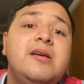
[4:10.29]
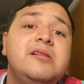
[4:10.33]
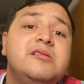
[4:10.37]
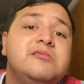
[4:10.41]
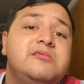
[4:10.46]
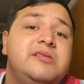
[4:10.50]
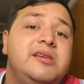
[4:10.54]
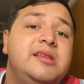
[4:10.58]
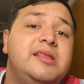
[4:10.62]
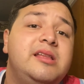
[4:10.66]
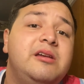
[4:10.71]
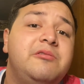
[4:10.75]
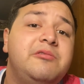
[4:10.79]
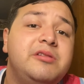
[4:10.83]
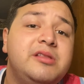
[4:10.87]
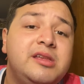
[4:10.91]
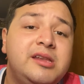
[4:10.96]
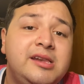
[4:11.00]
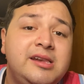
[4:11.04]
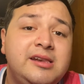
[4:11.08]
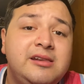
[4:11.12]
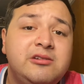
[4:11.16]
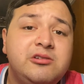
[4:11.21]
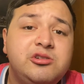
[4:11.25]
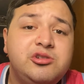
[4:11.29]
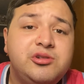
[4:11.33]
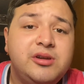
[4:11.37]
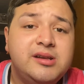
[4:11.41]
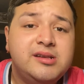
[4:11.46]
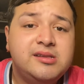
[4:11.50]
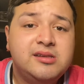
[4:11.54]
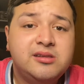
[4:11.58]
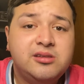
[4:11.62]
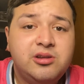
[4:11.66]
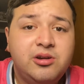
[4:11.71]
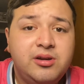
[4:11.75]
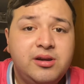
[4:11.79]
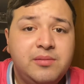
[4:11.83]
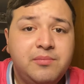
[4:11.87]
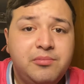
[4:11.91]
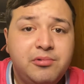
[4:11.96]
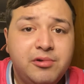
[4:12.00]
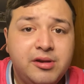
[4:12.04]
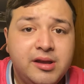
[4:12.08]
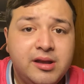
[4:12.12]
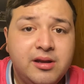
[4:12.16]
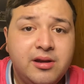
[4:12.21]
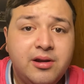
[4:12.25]
I think they really need to address the starting
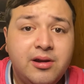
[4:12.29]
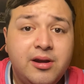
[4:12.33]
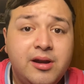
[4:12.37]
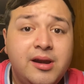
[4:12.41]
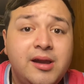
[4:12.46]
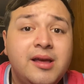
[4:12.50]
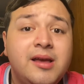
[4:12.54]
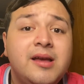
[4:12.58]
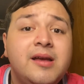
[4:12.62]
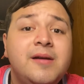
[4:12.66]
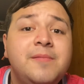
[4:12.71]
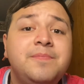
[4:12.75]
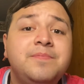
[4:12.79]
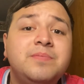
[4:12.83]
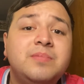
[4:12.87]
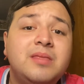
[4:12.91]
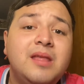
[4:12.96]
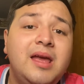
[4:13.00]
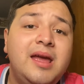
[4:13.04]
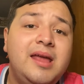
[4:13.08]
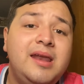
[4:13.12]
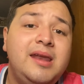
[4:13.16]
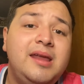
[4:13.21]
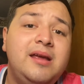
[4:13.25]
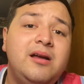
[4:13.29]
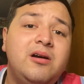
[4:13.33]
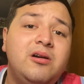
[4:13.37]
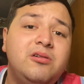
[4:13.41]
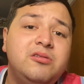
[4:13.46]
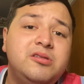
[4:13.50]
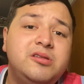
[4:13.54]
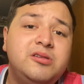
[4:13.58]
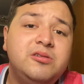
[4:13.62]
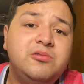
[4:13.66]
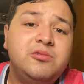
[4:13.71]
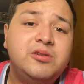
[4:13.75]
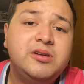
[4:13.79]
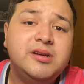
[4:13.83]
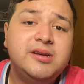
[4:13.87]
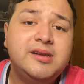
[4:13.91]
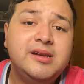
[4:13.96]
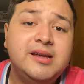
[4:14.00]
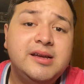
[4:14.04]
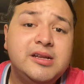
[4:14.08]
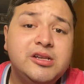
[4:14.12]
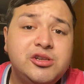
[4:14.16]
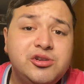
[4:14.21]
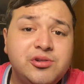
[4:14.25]
point guard, and they also
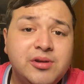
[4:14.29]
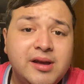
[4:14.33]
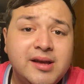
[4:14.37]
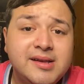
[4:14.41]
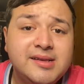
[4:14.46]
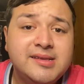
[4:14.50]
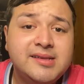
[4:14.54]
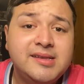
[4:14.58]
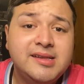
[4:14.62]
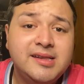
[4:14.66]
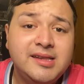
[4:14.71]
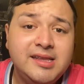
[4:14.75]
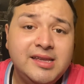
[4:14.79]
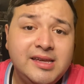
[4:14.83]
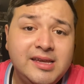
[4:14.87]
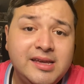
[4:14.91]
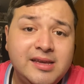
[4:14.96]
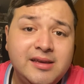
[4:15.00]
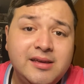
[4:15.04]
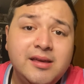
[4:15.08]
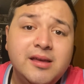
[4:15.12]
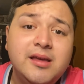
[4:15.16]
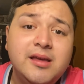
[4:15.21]
could address the